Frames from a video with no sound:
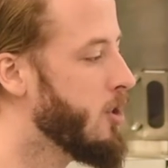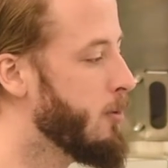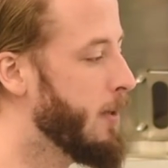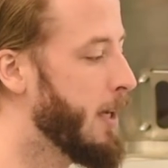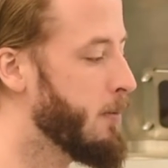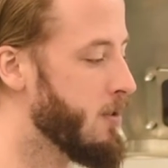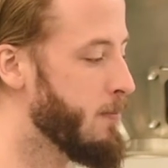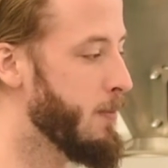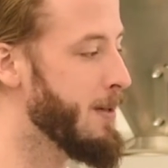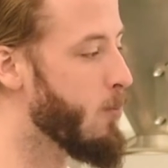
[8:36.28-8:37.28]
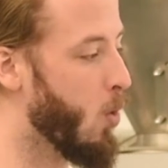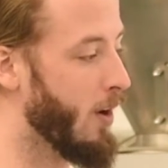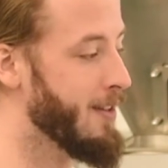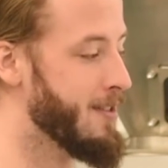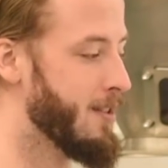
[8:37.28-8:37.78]
to be able to be more
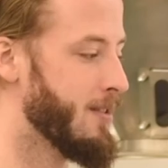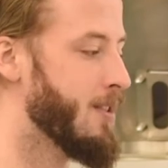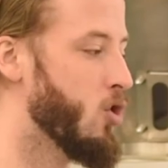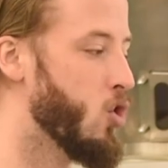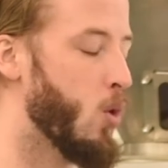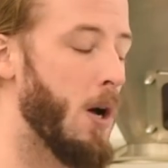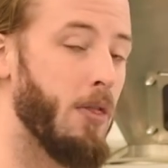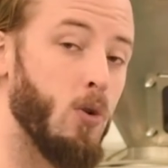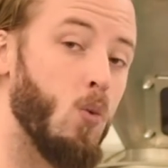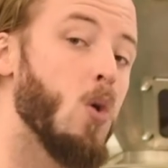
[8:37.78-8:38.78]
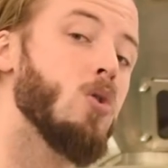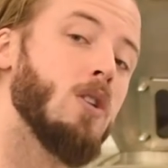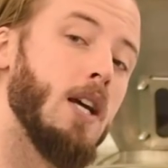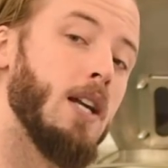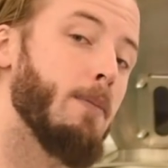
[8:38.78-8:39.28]
consistent throughout the roast
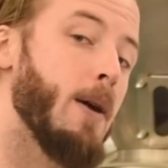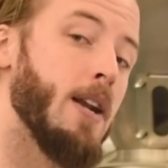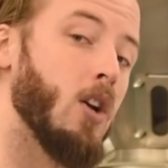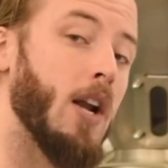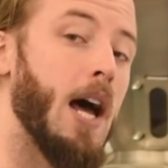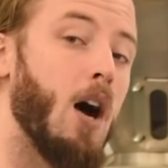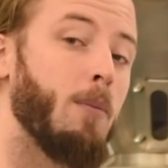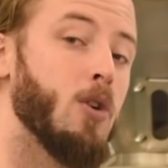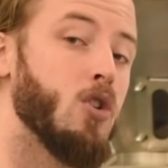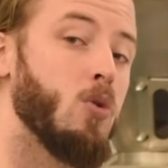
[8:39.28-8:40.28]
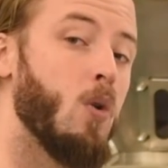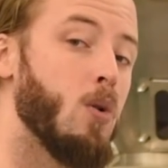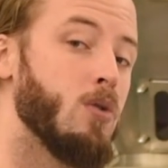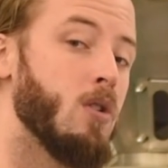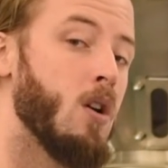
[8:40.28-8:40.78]
day, depending on how much you
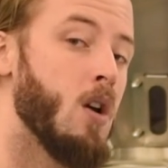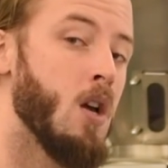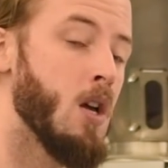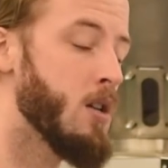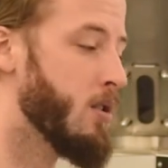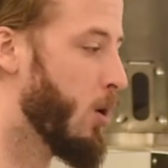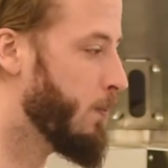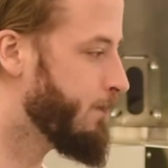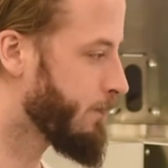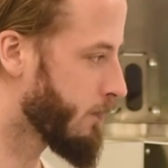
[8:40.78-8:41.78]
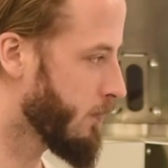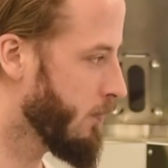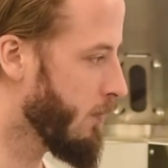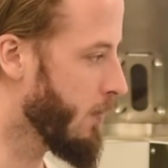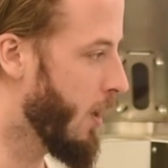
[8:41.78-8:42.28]
roast. So
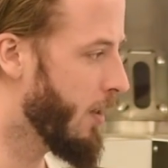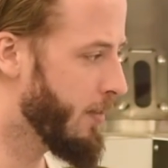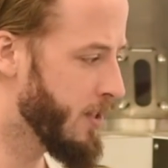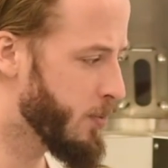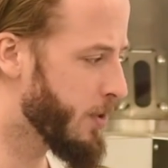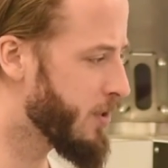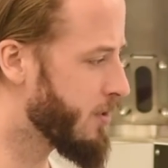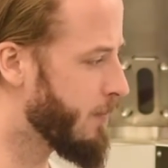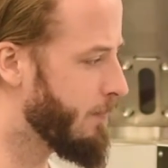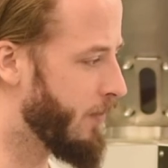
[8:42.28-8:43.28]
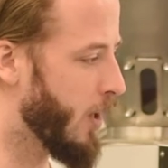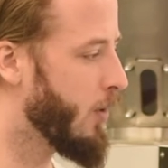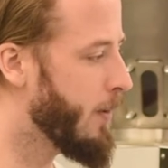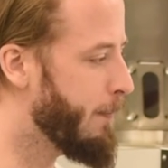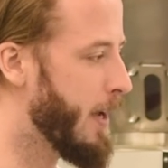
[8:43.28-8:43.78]
these were just some
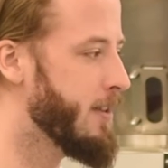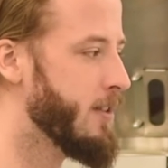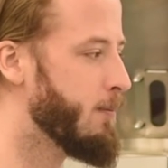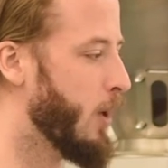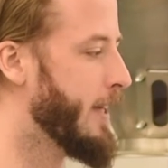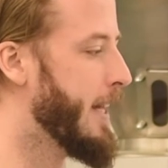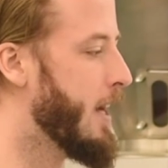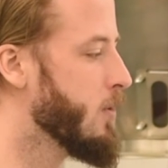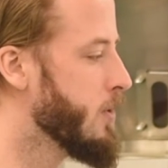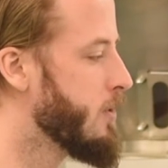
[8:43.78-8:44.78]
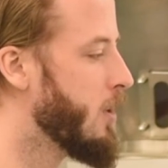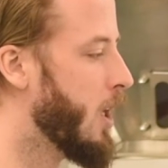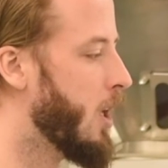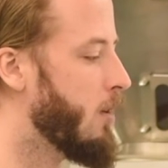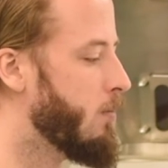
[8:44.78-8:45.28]
very basic breakdowns.
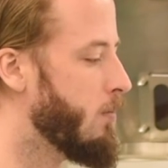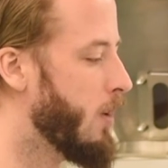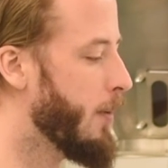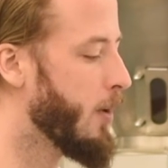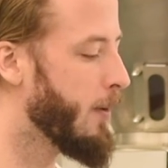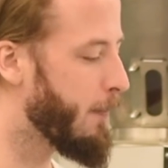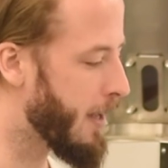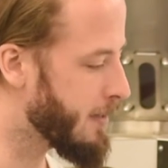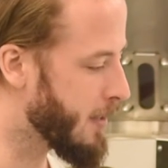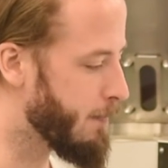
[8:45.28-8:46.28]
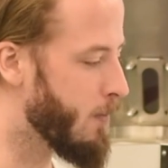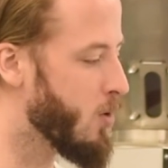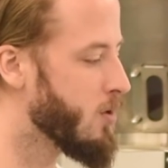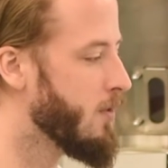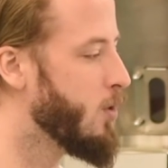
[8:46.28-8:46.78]
I'm gonna bet that
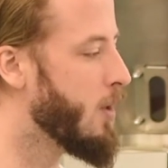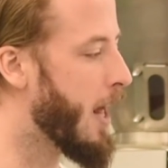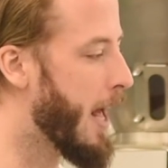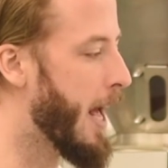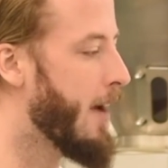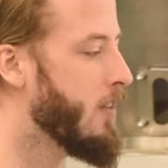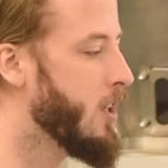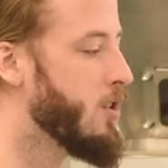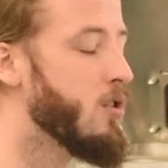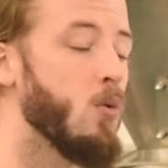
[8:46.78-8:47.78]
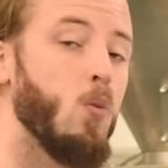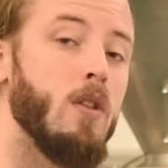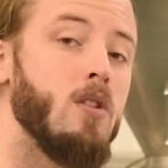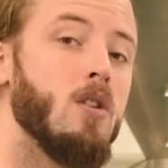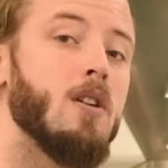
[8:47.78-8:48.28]
most of you that have an issue
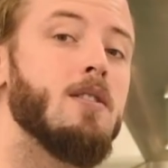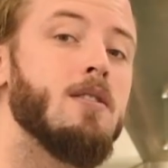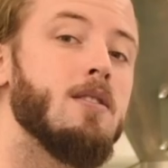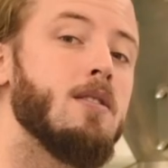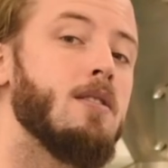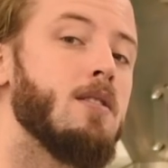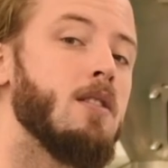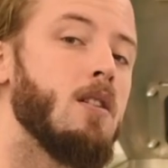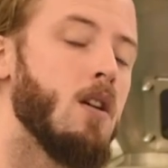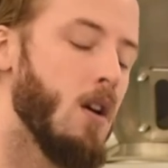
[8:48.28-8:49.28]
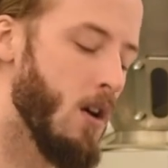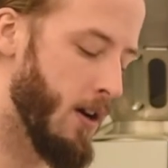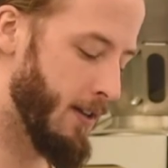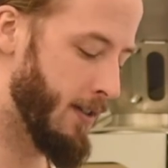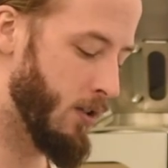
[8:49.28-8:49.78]
with your consistency
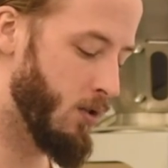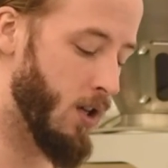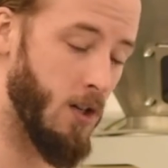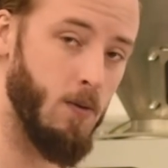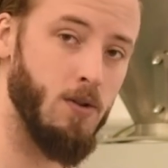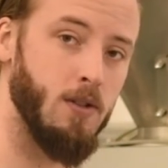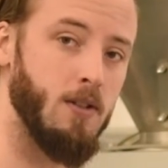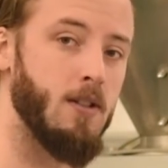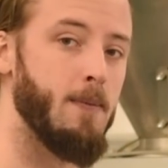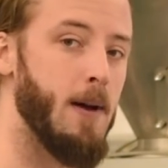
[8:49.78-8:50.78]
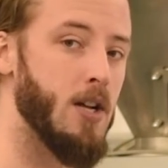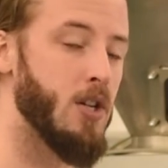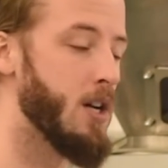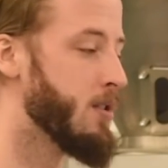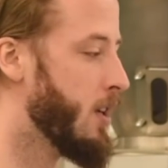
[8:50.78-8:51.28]
is that you're not roasting the same batch
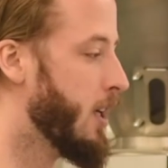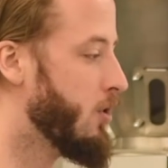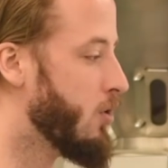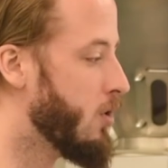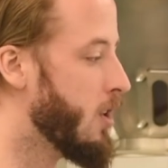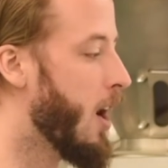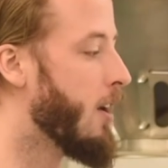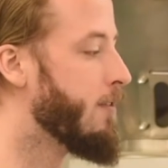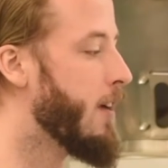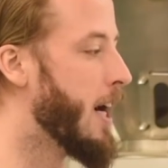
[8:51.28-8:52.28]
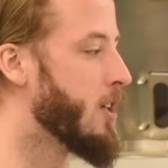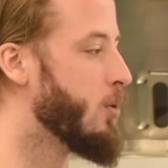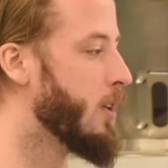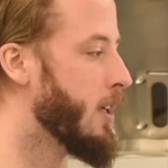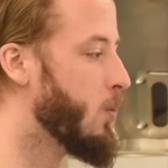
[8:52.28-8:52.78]
size and you're not
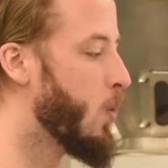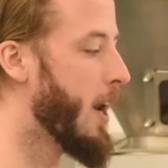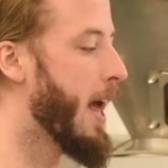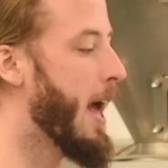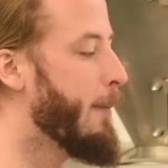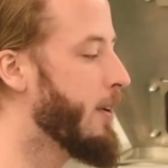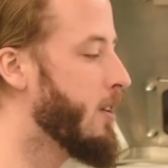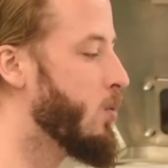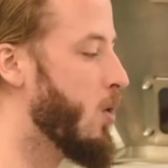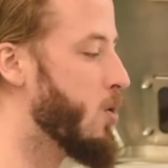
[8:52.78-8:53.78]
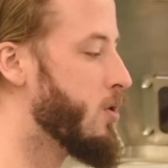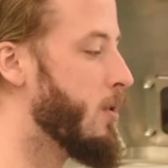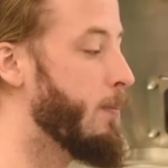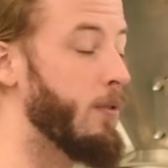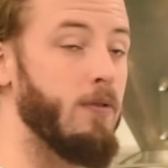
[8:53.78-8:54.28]
factoring in what happened in the
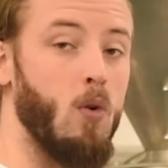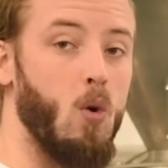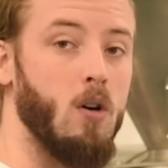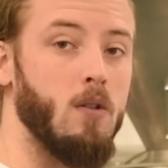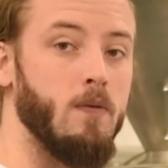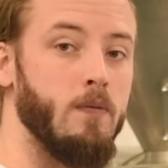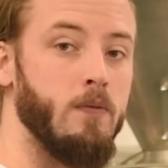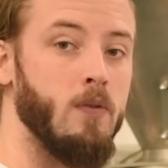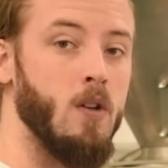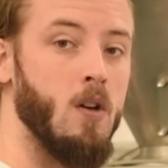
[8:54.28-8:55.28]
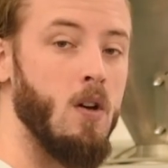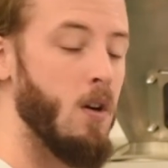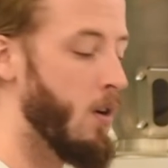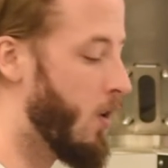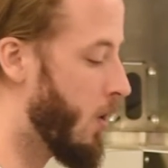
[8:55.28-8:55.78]
roast before,
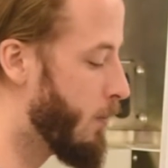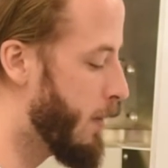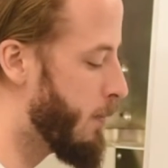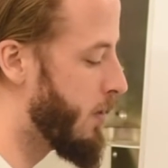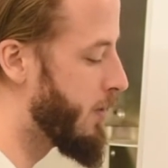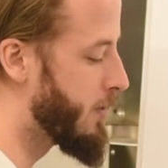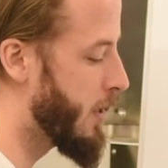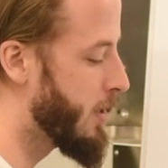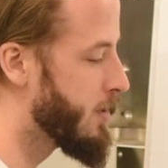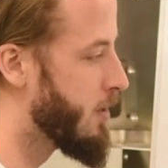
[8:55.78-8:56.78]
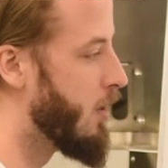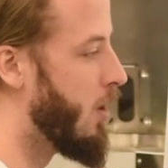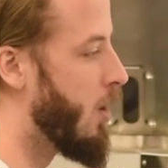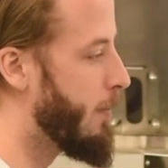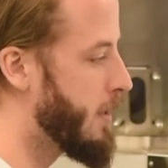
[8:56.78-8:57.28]
on my burner settings,
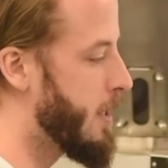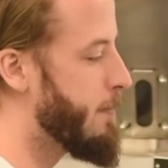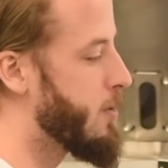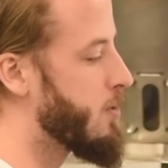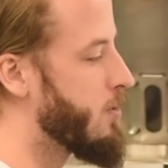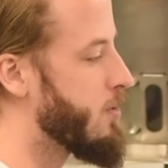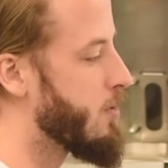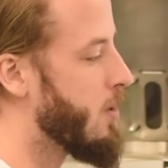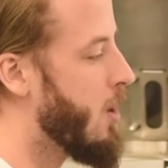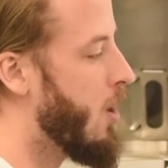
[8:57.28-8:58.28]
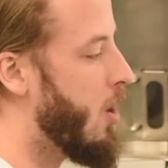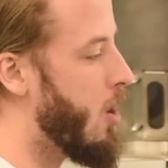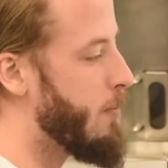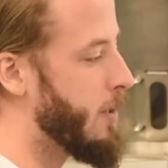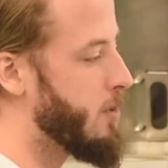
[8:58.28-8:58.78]
on my temperatures,
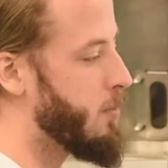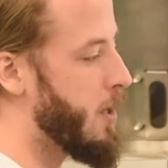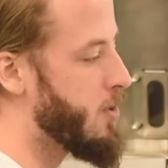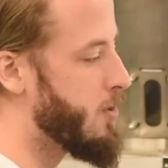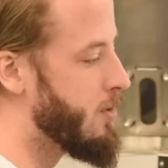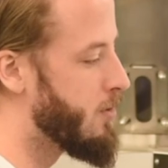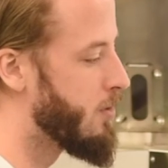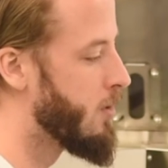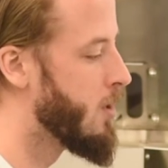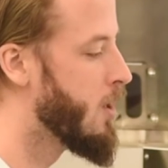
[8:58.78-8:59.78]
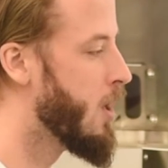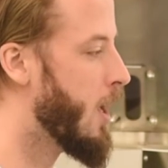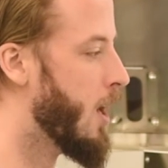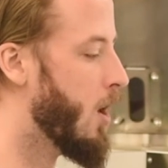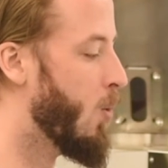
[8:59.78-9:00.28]
on my durations.
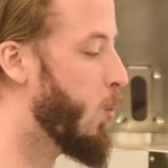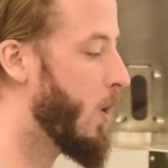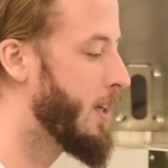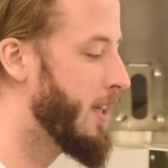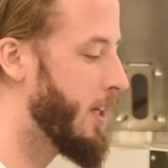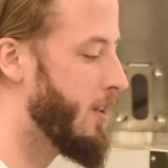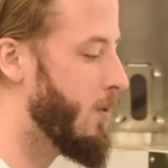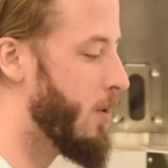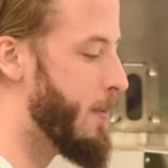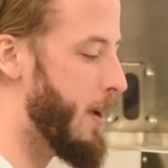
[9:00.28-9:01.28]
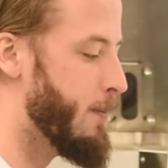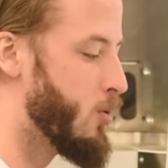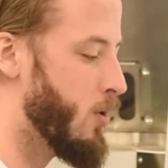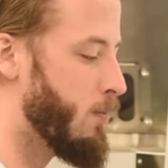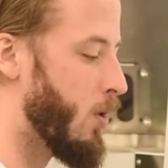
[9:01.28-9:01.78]
What did I do with my
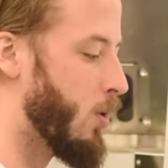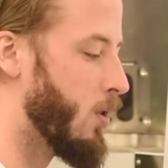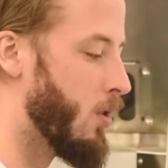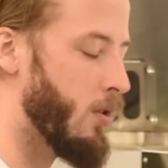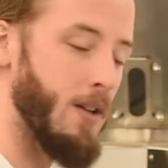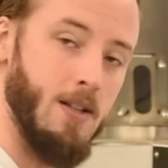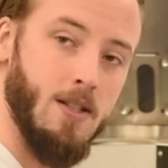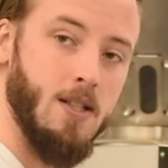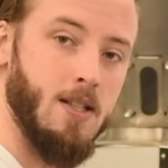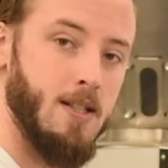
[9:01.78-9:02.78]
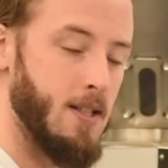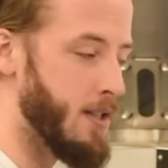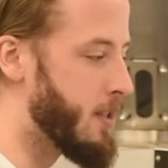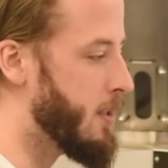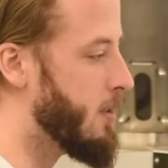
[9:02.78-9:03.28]
in-between protocol? Is this
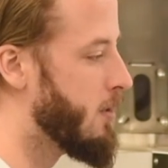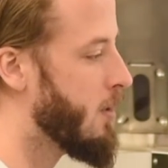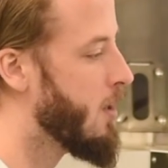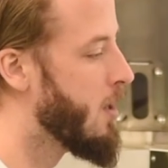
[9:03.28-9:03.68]
consistent?